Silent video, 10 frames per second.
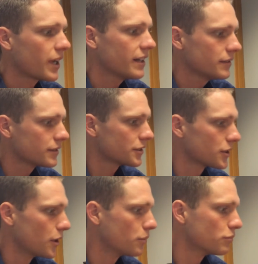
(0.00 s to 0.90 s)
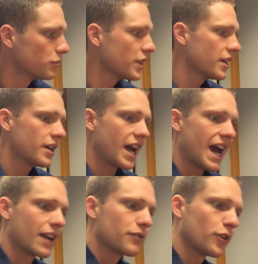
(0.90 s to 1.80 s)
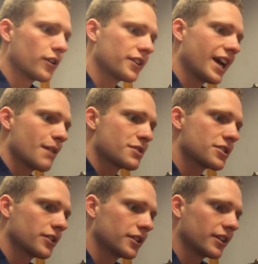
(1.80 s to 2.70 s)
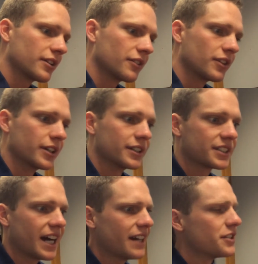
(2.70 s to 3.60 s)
Okay. So out of all the options on the side,